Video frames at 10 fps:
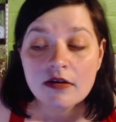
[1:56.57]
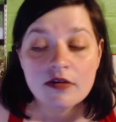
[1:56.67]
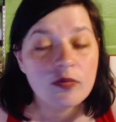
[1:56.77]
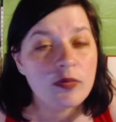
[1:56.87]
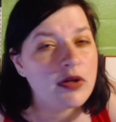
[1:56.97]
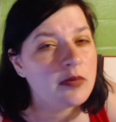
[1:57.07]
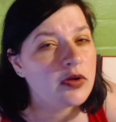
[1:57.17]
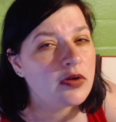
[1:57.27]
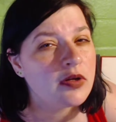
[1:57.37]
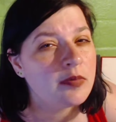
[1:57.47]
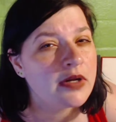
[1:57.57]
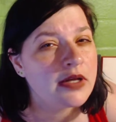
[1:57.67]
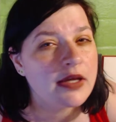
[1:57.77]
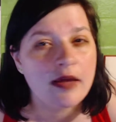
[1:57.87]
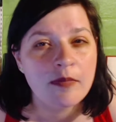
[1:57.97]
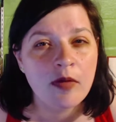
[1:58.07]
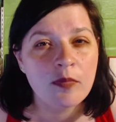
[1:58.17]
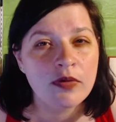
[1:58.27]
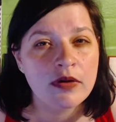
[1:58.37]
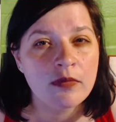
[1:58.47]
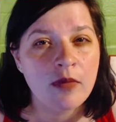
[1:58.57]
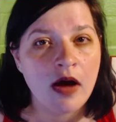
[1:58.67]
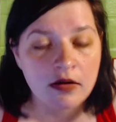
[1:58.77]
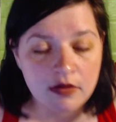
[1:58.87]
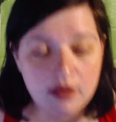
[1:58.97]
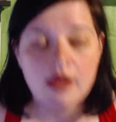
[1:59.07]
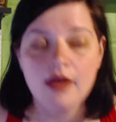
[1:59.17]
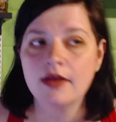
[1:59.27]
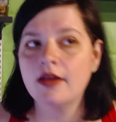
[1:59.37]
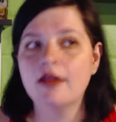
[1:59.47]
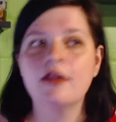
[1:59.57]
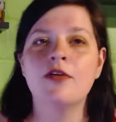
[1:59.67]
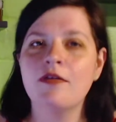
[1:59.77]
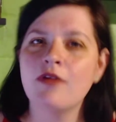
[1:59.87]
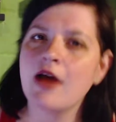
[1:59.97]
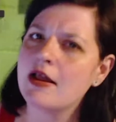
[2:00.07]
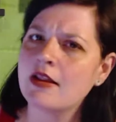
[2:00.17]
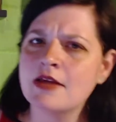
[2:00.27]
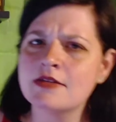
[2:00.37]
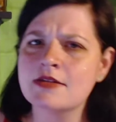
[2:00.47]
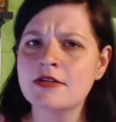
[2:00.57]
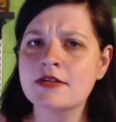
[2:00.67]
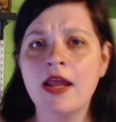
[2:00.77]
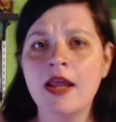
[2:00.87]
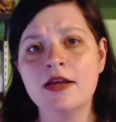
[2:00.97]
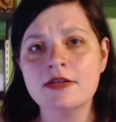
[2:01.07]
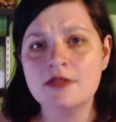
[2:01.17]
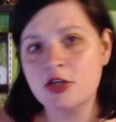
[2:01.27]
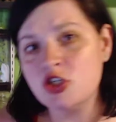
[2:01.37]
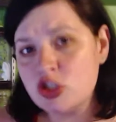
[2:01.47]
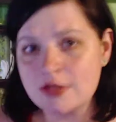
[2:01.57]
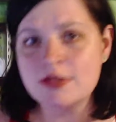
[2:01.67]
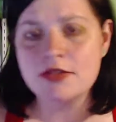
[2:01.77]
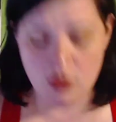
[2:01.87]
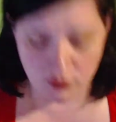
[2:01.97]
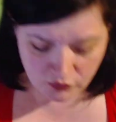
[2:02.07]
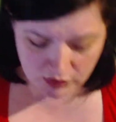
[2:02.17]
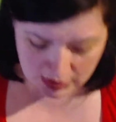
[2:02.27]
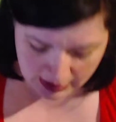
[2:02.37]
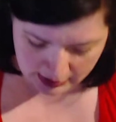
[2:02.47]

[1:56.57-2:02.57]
It's pretty muted, but it came out pretty well. And again, I don't have highlights on today because I just don't feel like